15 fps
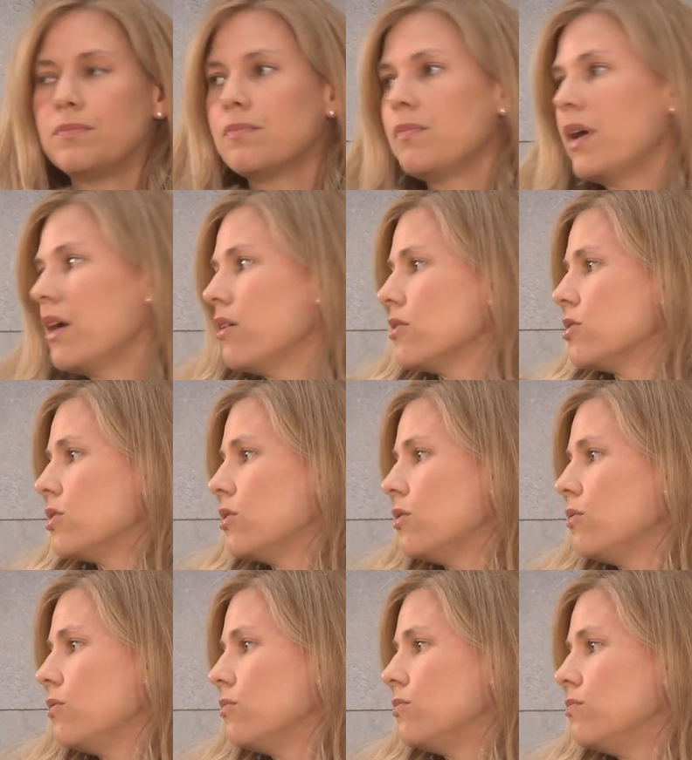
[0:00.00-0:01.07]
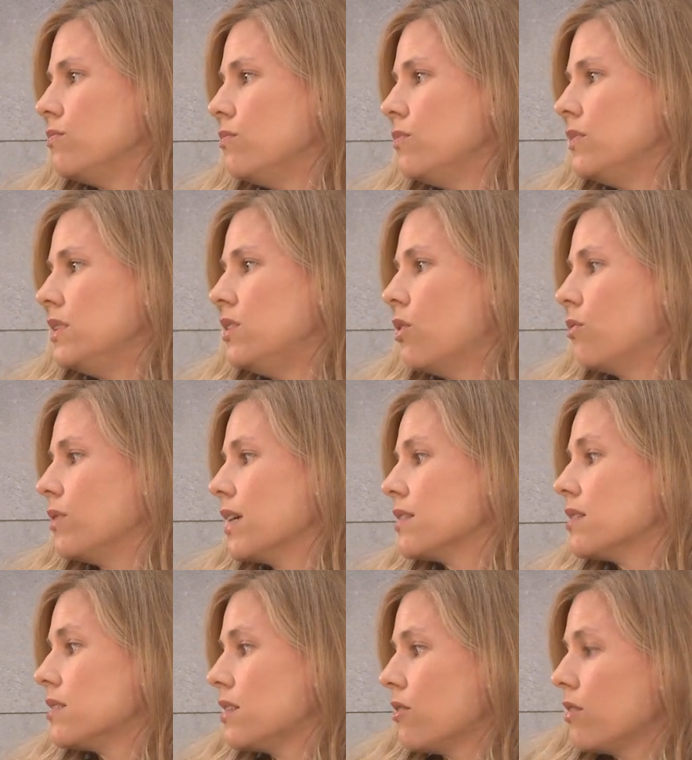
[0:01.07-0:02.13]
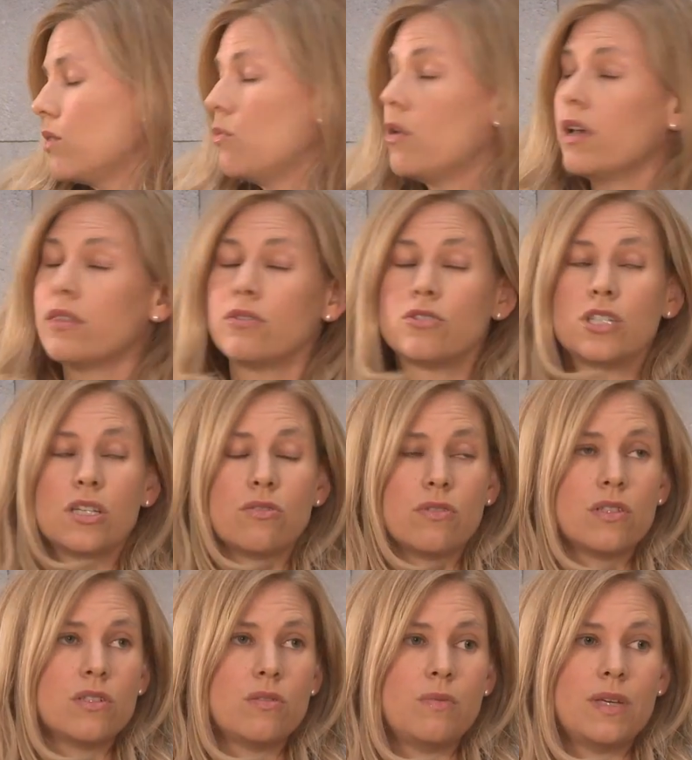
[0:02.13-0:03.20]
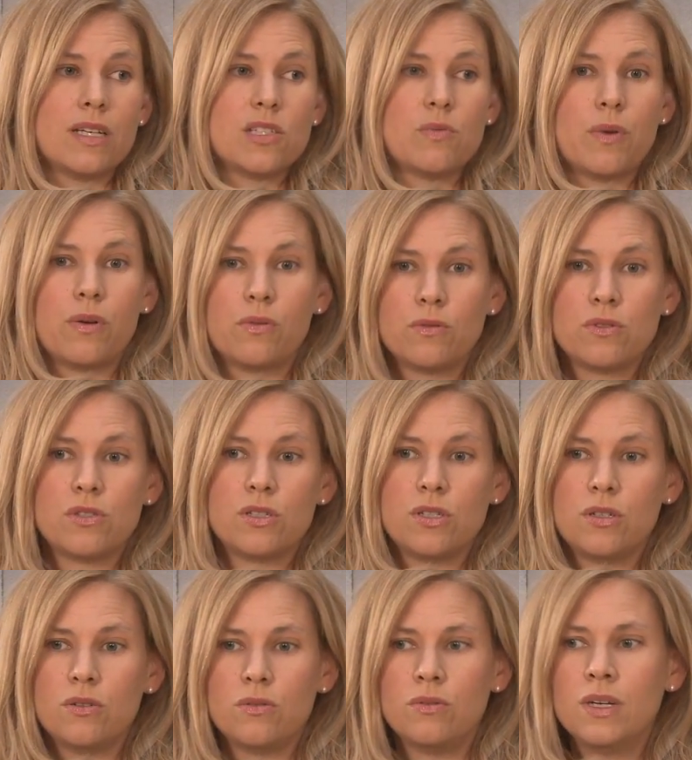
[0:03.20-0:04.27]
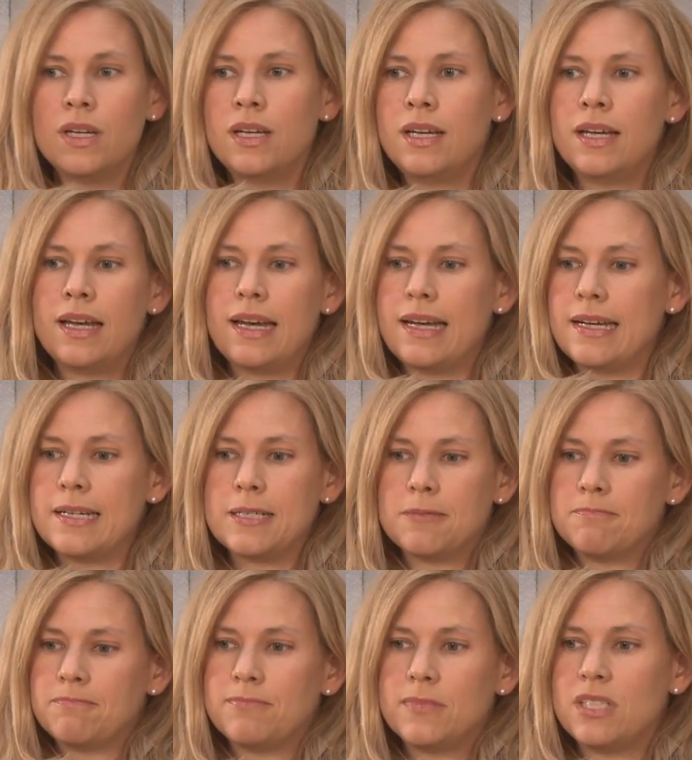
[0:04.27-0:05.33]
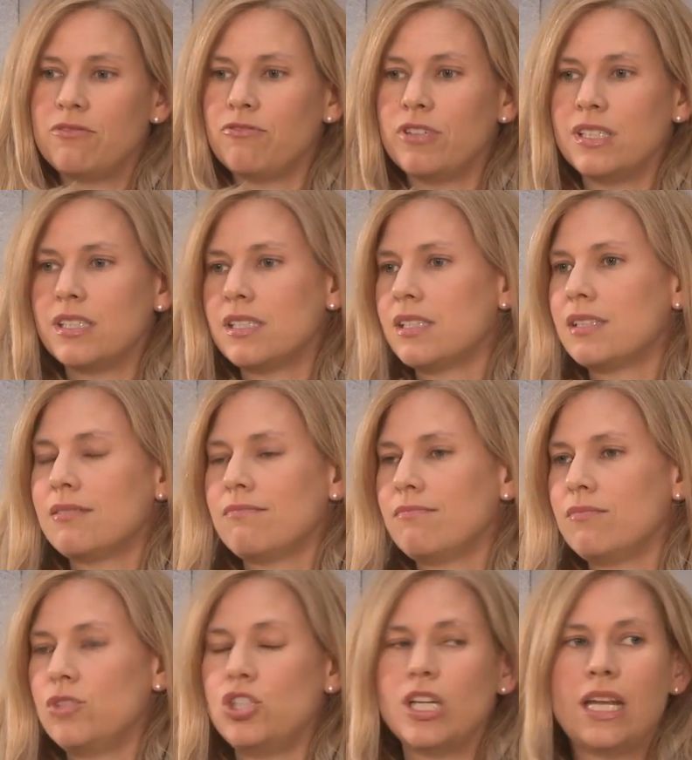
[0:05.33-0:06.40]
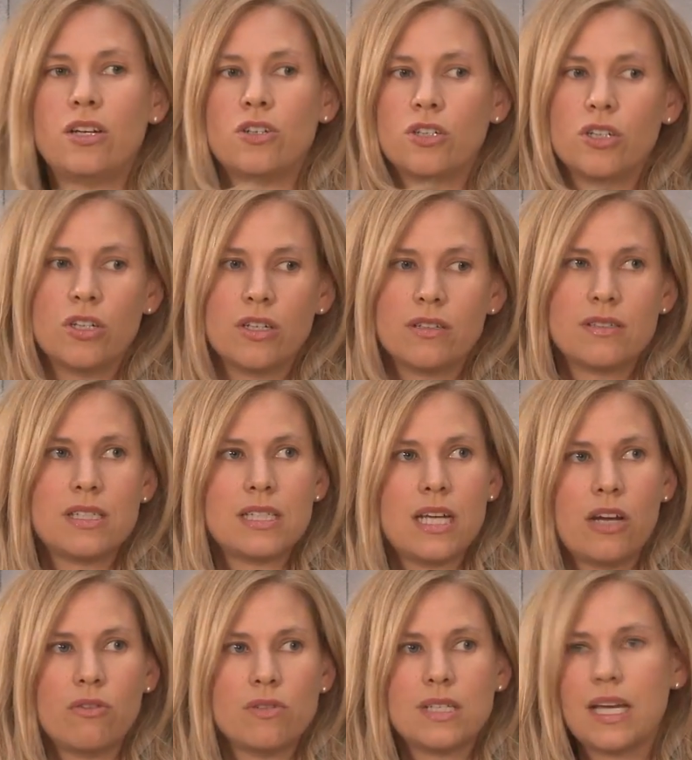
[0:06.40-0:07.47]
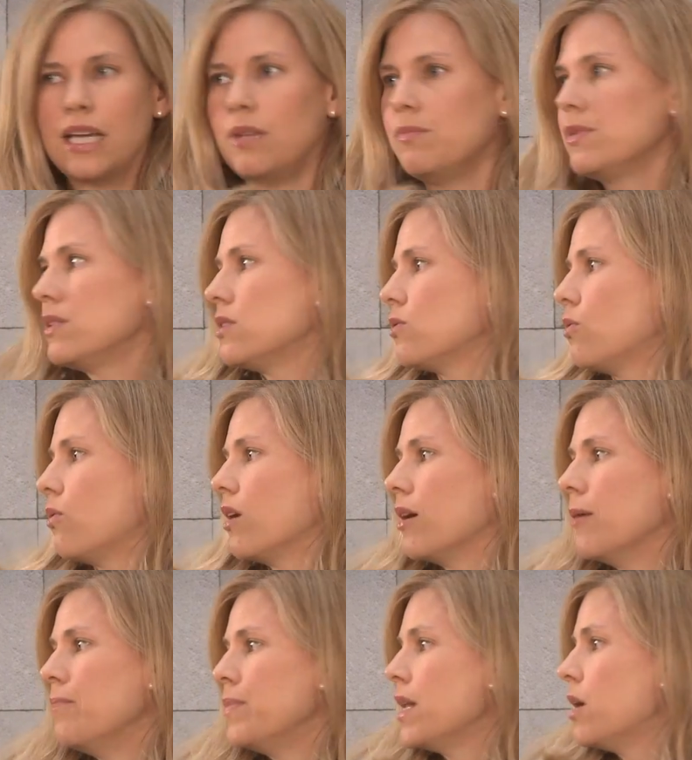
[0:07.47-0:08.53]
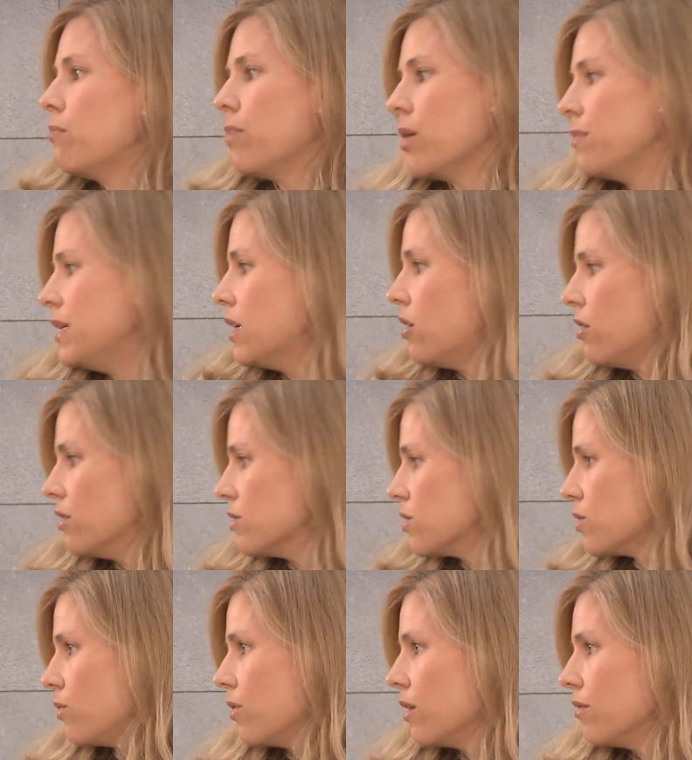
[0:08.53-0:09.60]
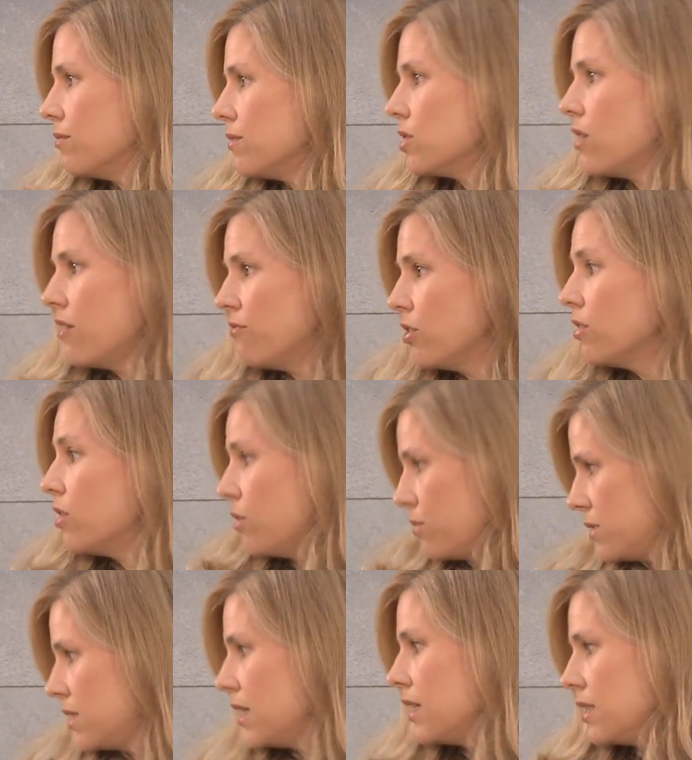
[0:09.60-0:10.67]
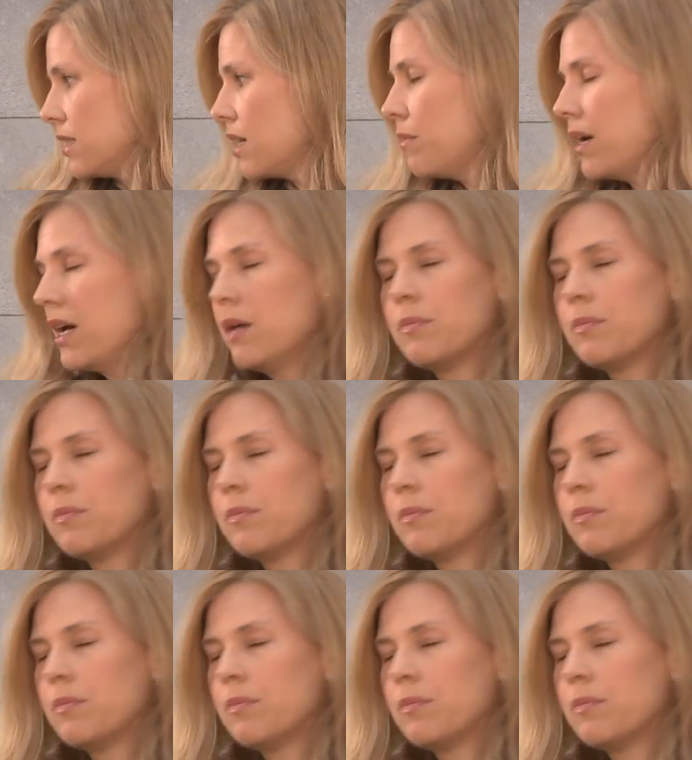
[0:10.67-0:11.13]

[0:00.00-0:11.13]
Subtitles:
parents who don't necessarily want their children to be exposed to different gender stereotypes or Barbie dolls, so I've heard those things come up.